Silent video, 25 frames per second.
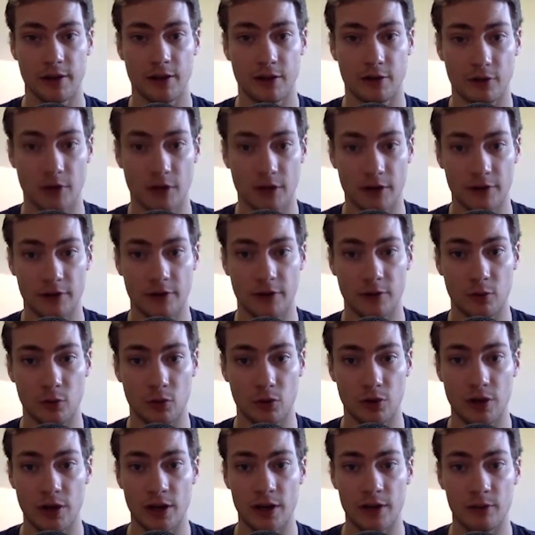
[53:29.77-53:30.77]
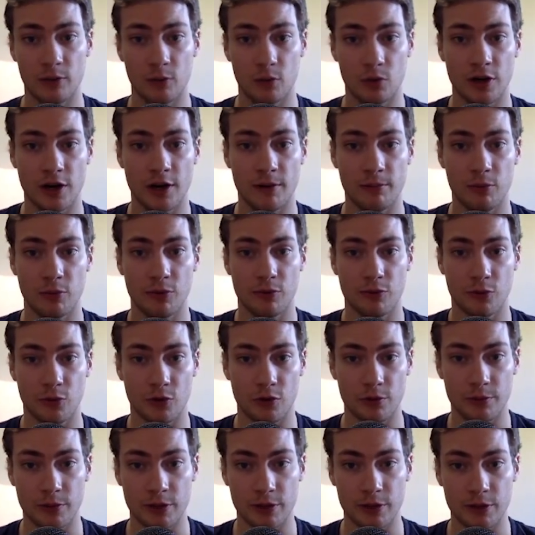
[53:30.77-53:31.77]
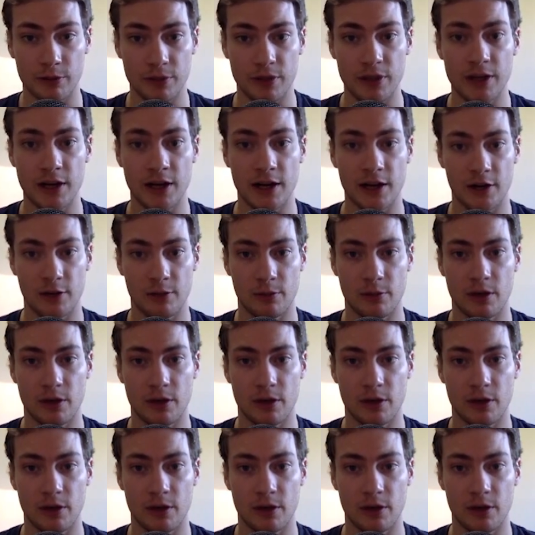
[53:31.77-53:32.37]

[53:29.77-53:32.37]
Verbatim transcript: right? And say we're not we're not performing penile